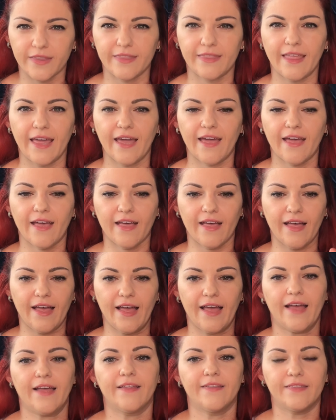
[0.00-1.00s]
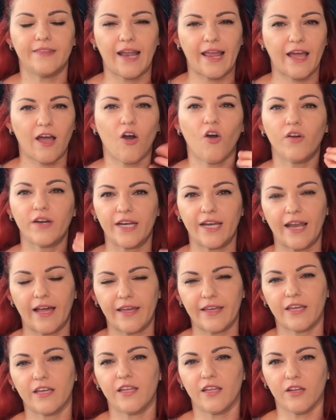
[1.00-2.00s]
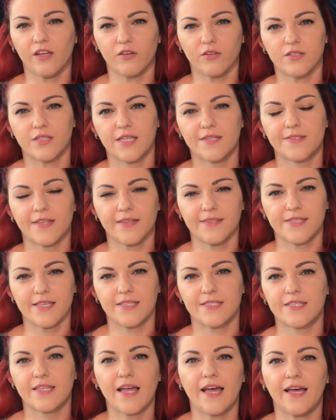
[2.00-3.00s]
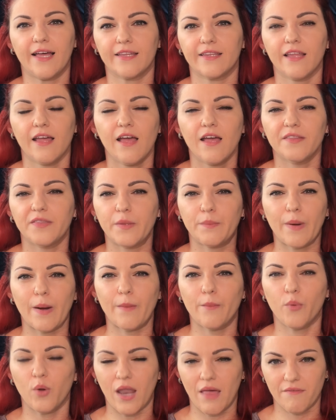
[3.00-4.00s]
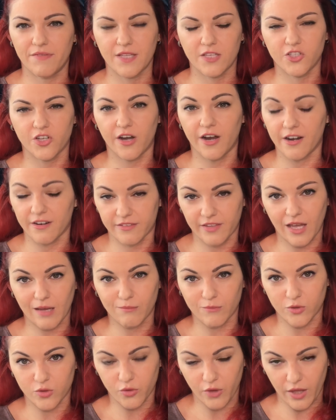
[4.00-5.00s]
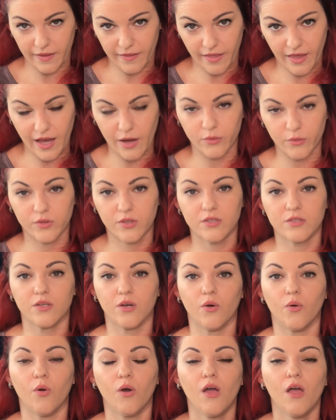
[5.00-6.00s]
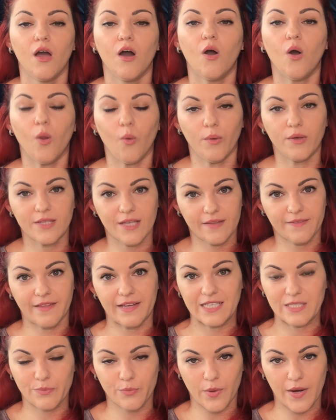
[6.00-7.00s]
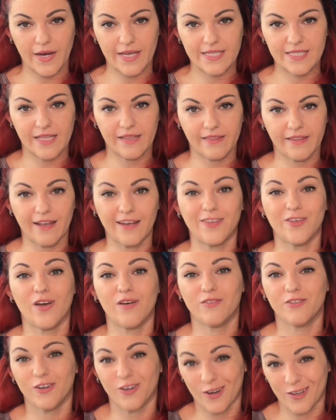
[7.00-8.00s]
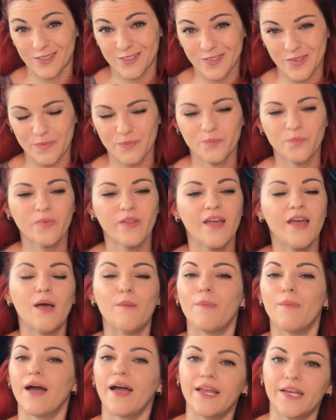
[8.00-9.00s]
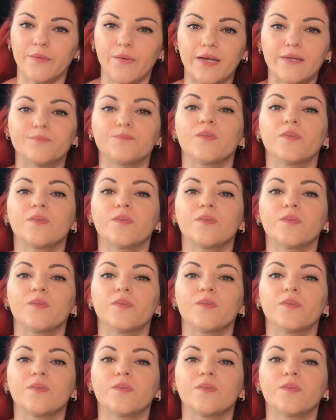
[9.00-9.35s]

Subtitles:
thick and like honey-like in consistencies that the pump will have such a hard time to get it out. So always hand express until you have colostrum. But anyway,